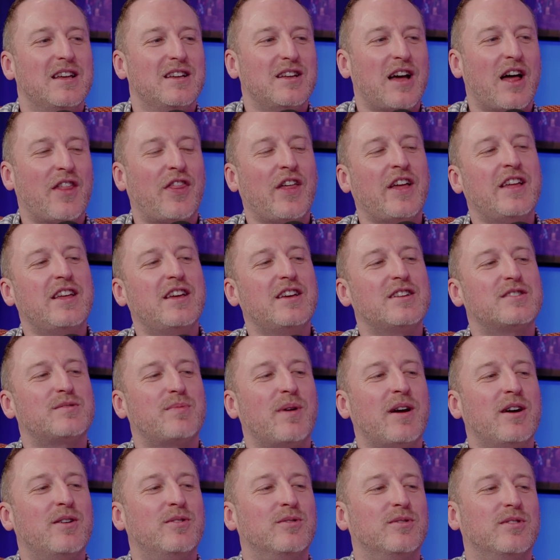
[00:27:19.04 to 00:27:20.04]
I think as
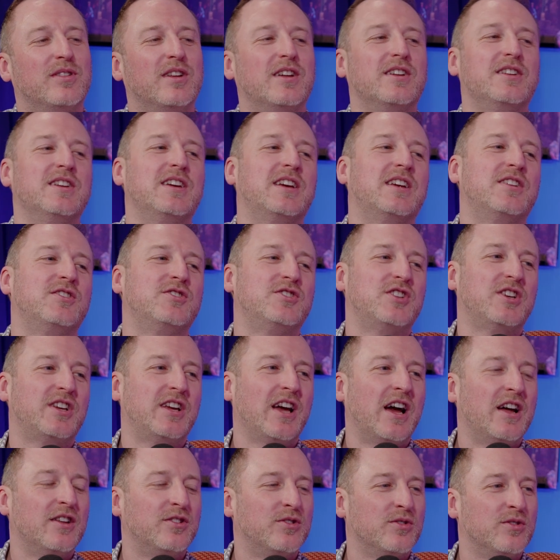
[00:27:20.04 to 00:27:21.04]
well, like you should
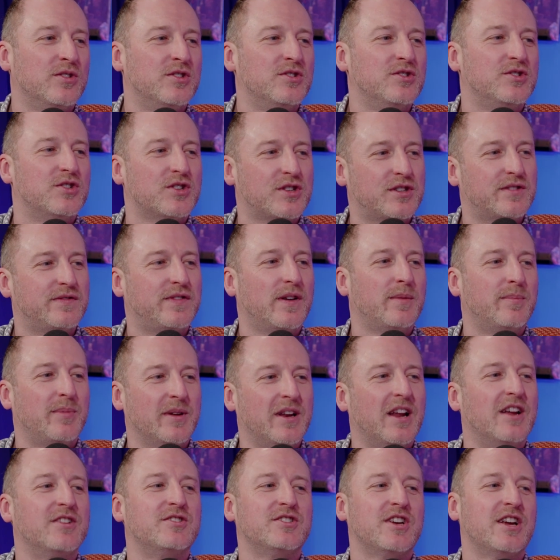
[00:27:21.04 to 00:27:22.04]
get a doing just for being
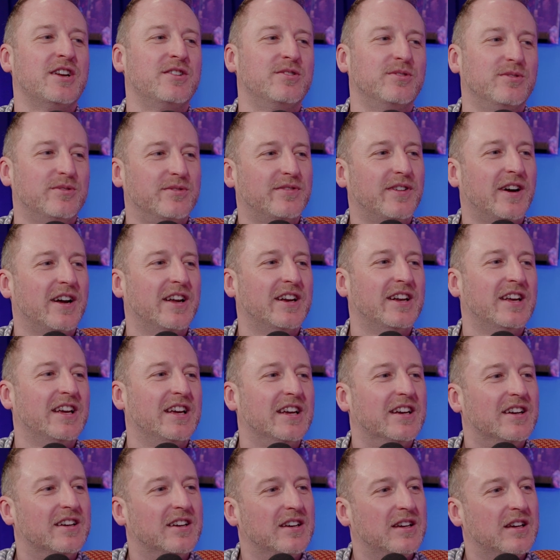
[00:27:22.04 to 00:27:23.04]
a general fanny.
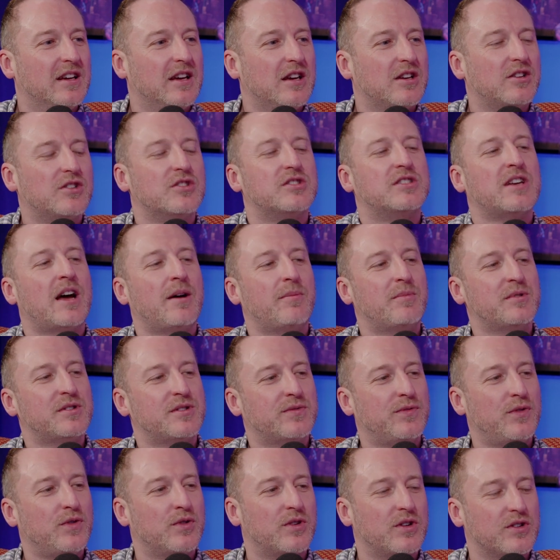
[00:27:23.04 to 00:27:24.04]
Because that was
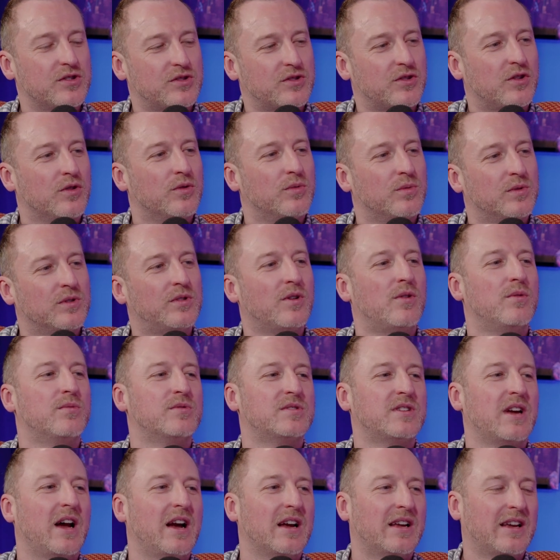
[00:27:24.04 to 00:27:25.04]
folk at school would always
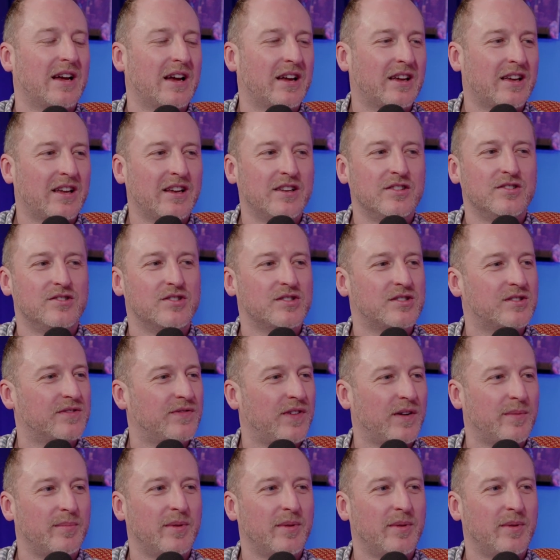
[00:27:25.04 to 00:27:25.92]
get a kick in just for